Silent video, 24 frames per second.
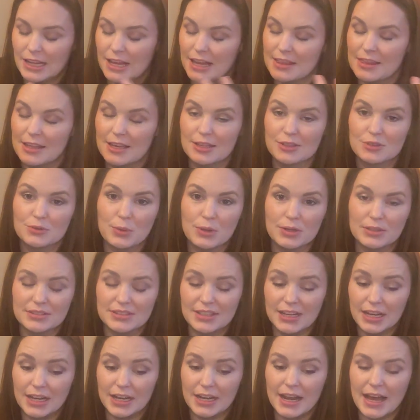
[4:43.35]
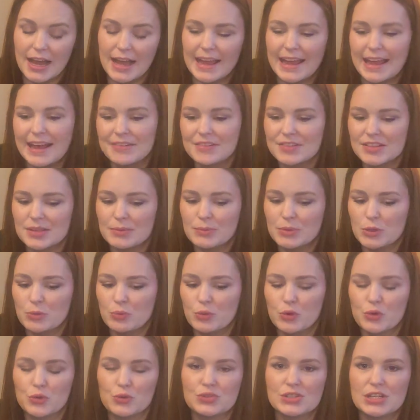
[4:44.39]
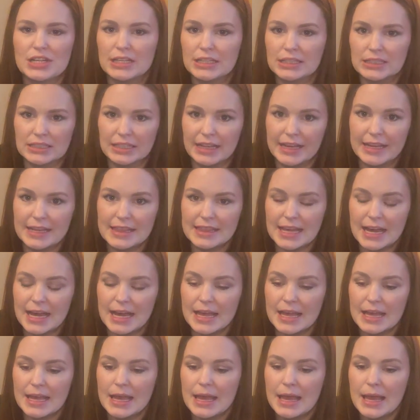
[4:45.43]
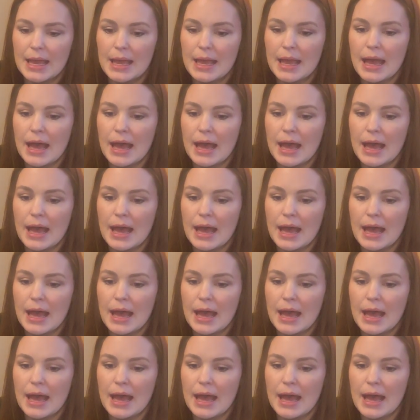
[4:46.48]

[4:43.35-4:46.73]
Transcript: I think it's well done. I have seen people who didn't like that.